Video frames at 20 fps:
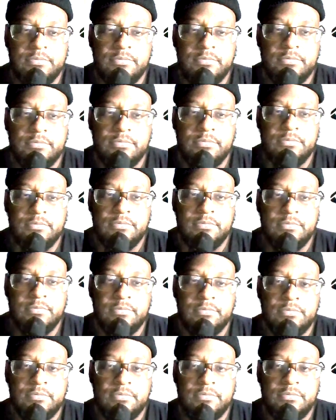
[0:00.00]

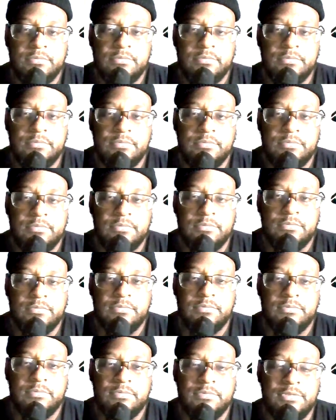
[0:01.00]

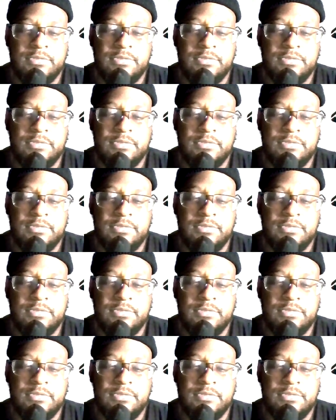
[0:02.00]
[no speech]